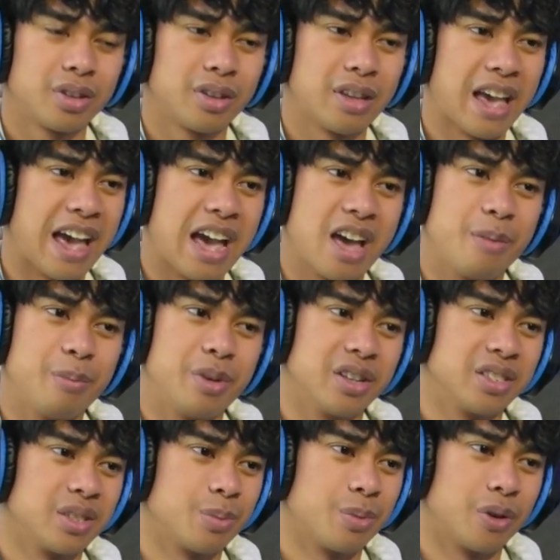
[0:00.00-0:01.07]
The
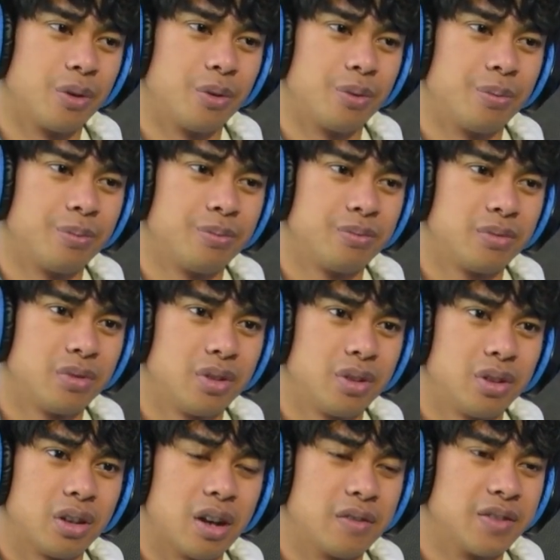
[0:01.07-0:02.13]
ambience, bro.
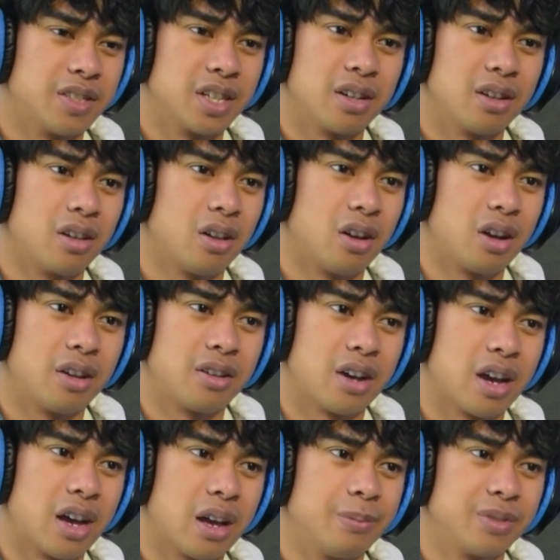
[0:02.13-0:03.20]
I've said it a lot of
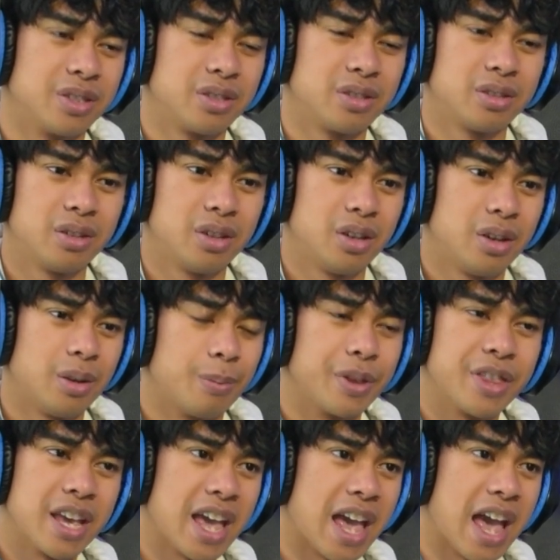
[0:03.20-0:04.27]
times.
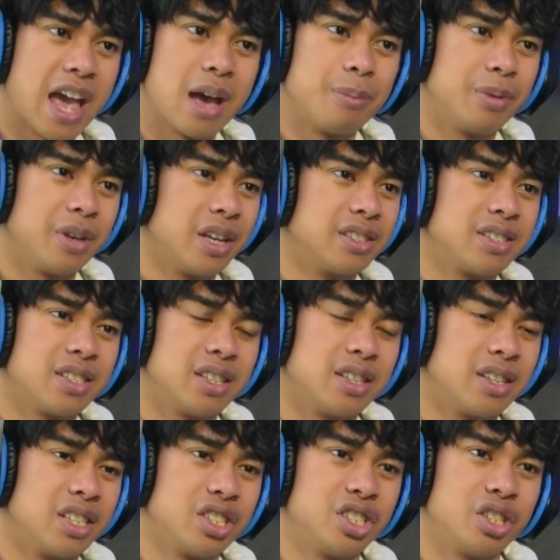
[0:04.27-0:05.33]
But the ambience in
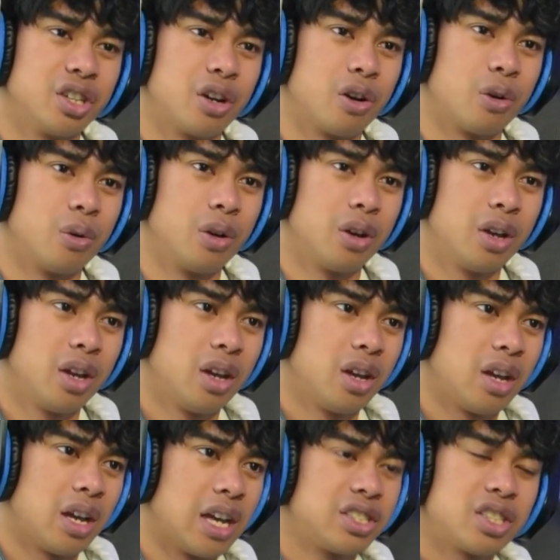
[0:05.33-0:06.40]
this show.
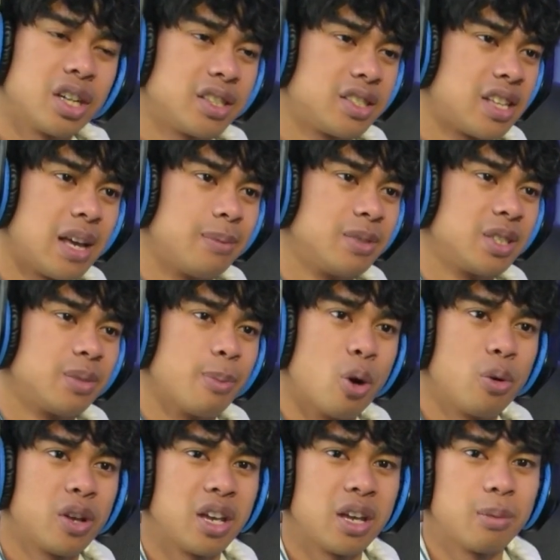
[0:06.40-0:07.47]
It's just him
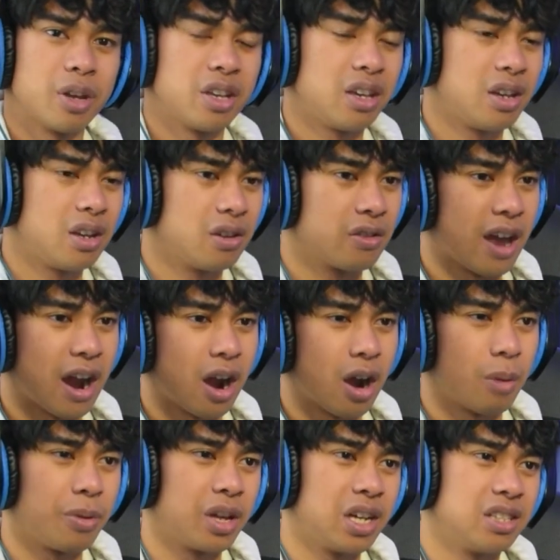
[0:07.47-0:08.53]
smoking, but you hear the
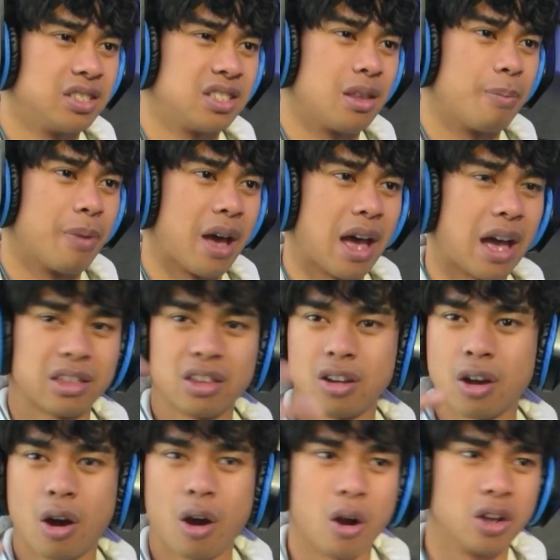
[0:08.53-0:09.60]
airplanes in the back. The
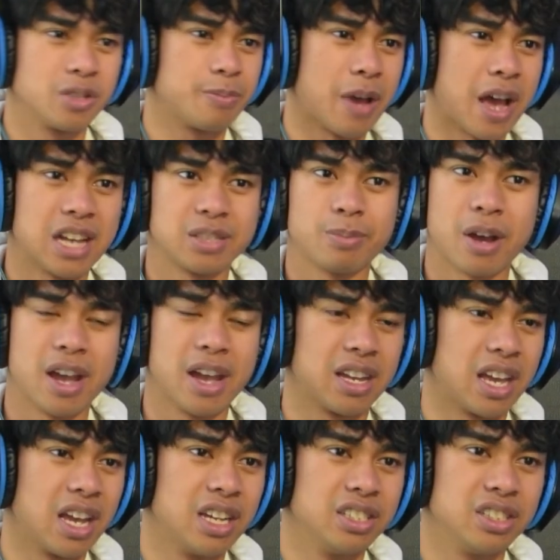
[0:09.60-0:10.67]
cars pass by
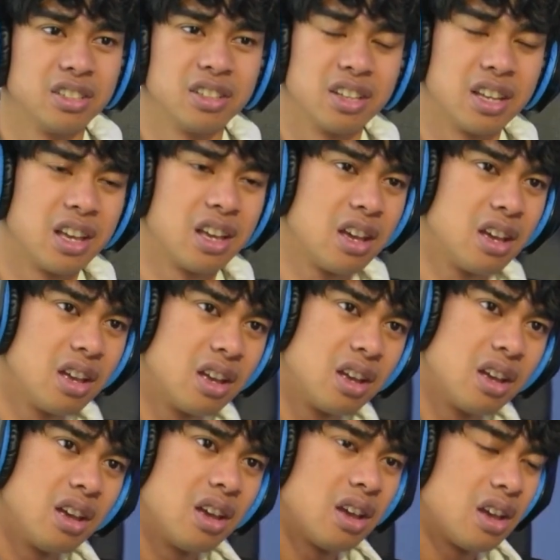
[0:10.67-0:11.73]
occasionally.
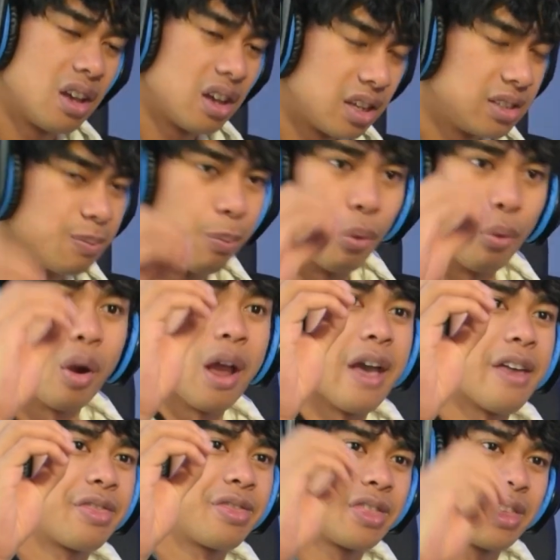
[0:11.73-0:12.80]
His
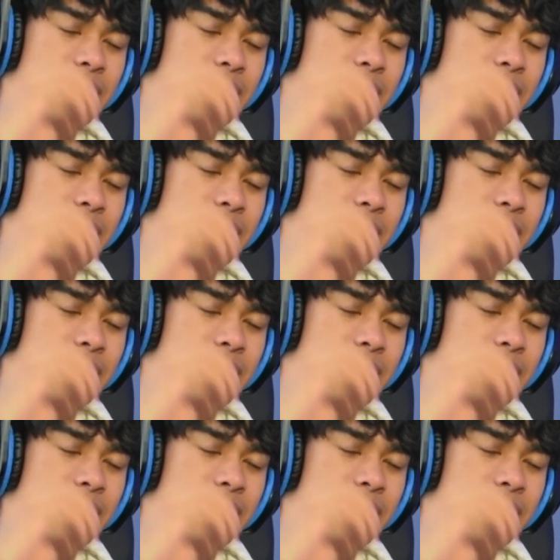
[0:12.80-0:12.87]
breath.